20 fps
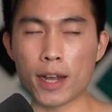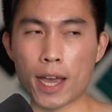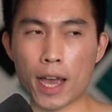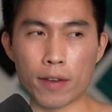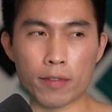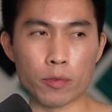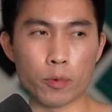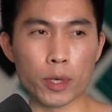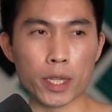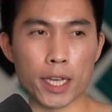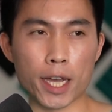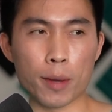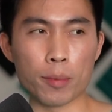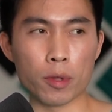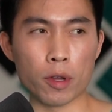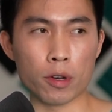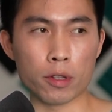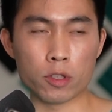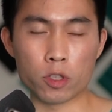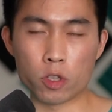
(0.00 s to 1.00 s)
I haven't really
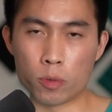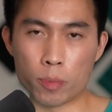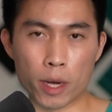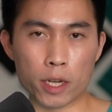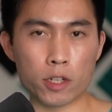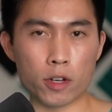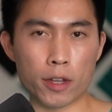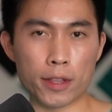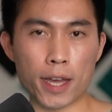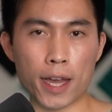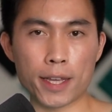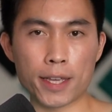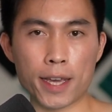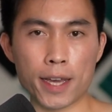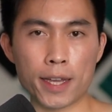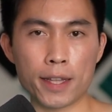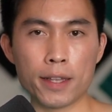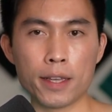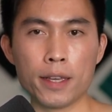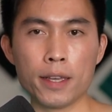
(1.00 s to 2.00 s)
uploaded too much on that
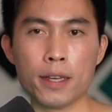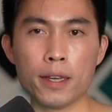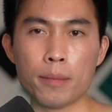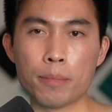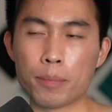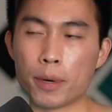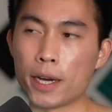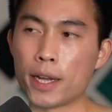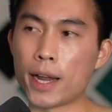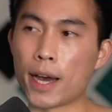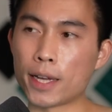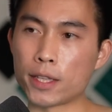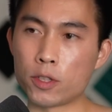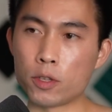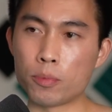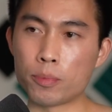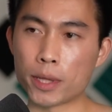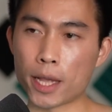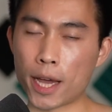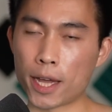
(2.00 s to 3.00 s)
yet, but I
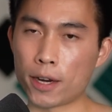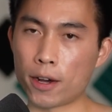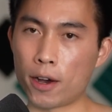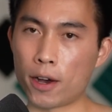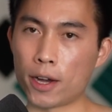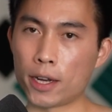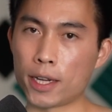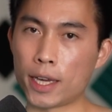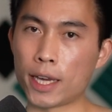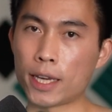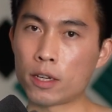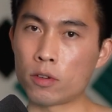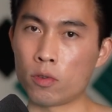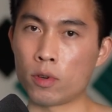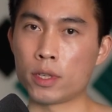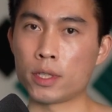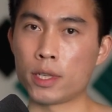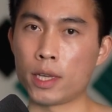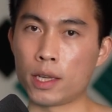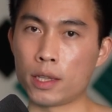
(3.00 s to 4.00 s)
do plan on
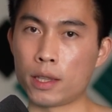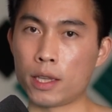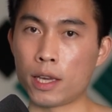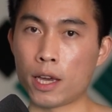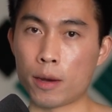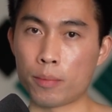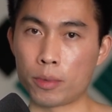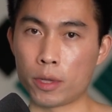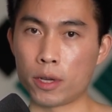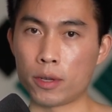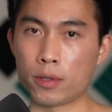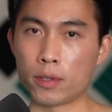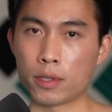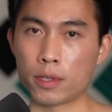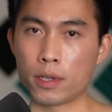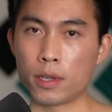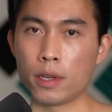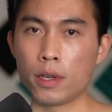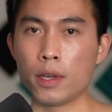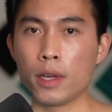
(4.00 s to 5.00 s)
increasing the uploads.